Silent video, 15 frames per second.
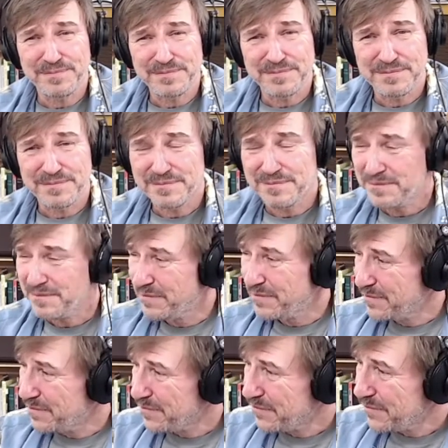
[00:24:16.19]

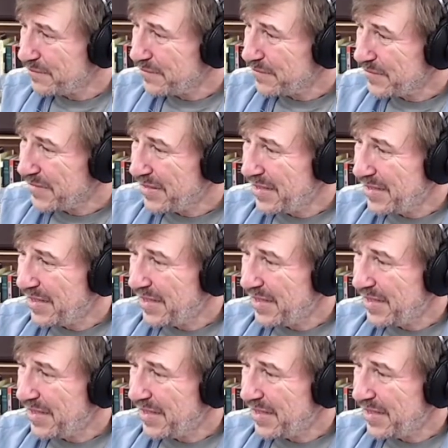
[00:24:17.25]
(no one is talking)